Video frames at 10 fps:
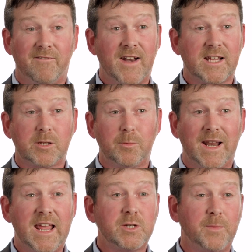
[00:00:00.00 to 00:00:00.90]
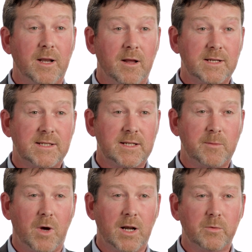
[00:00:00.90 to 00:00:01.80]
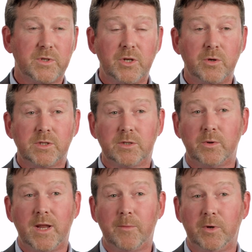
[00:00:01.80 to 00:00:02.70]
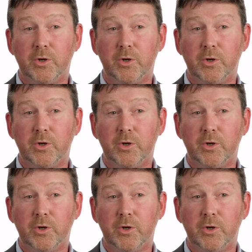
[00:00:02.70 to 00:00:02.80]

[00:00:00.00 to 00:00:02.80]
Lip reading: Flexible HP licensing model was used to enable